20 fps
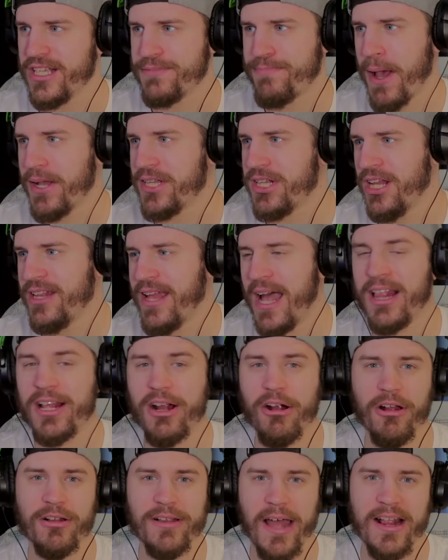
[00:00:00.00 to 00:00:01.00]
especially
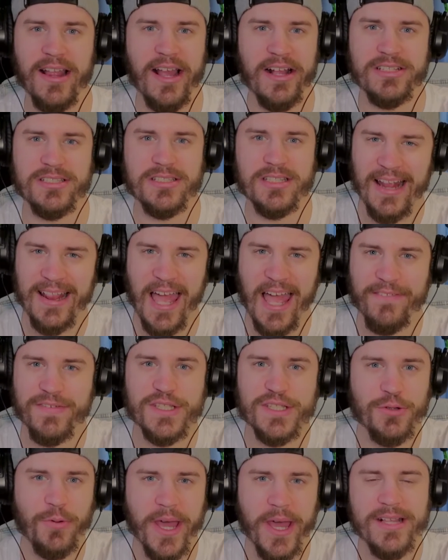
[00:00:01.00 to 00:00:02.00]
that girl that eats alive
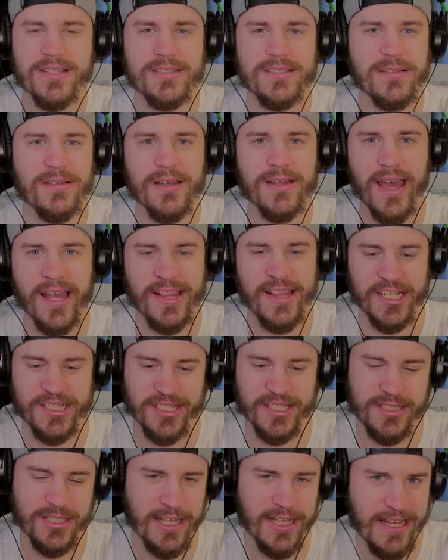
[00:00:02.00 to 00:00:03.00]
squids and they
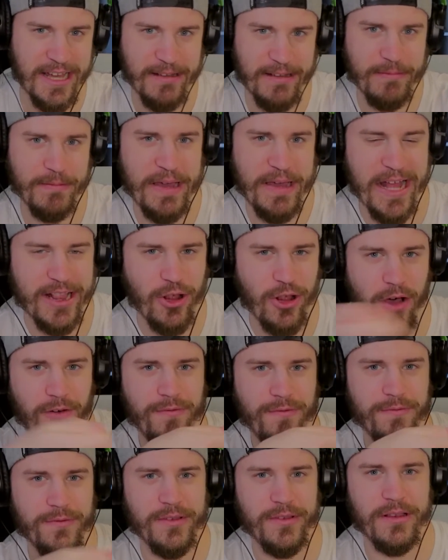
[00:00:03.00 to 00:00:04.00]
just cut
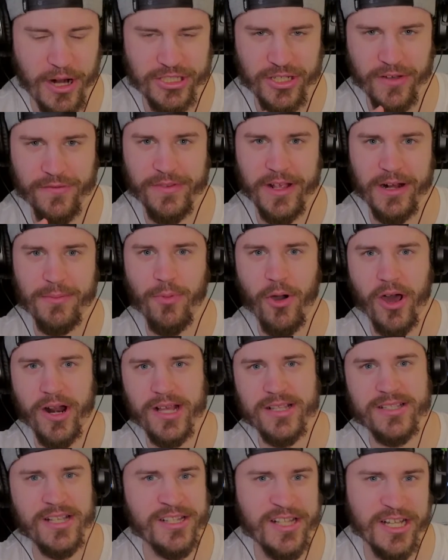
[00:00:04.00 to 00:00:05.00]
off parts of their
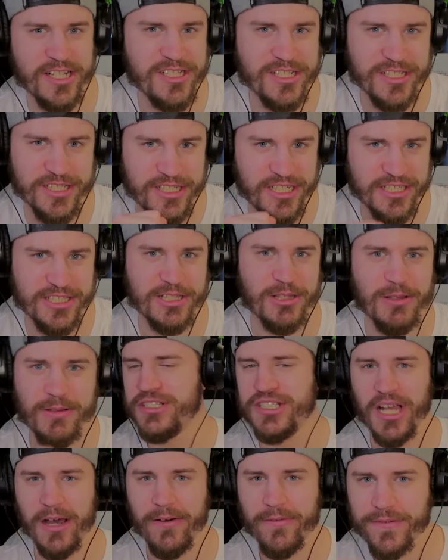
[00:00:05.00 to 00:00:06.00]
bodies and they just
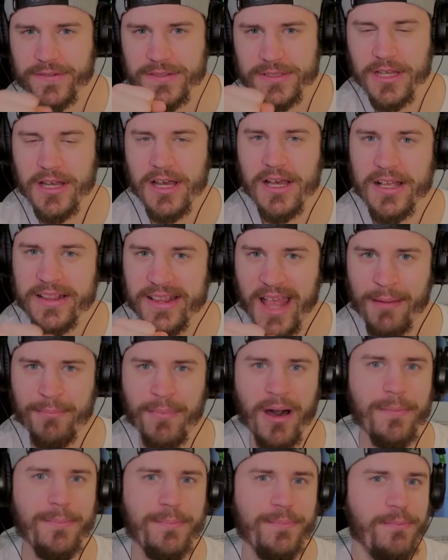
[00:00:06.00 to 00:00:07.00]
shoves
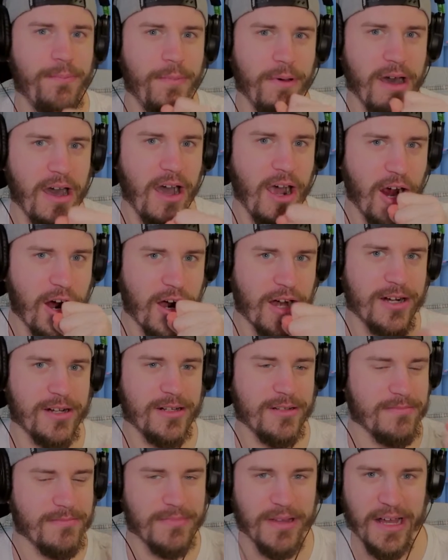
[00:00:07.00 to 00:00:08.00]
them up
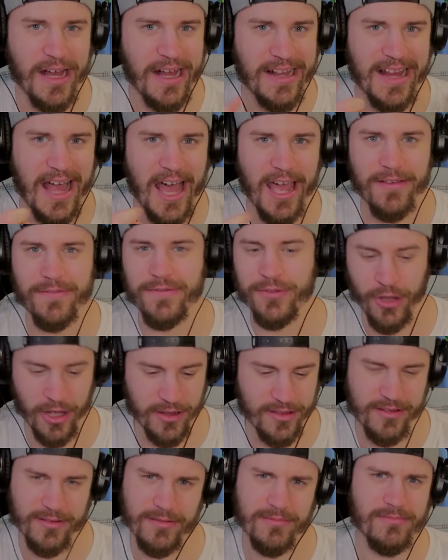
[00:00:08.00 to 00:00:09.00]
or alive,
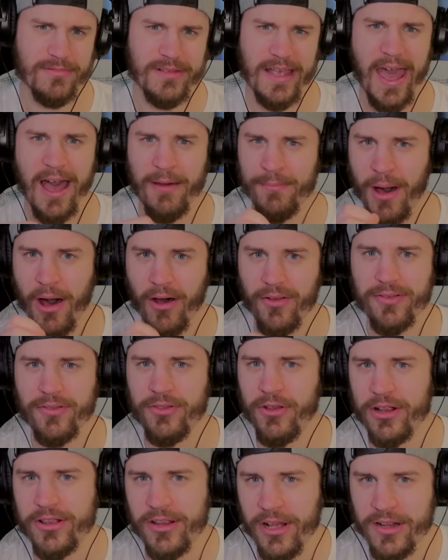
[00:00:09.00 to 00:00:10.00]
not, yeah, mouth,
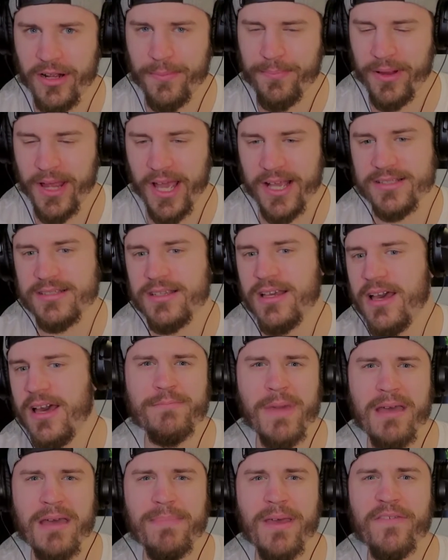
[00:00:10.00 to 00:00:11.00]
not other place.
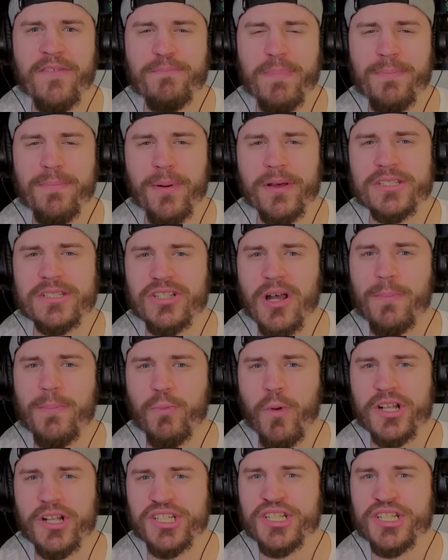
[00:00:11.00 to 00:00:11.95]
Maybe if people stop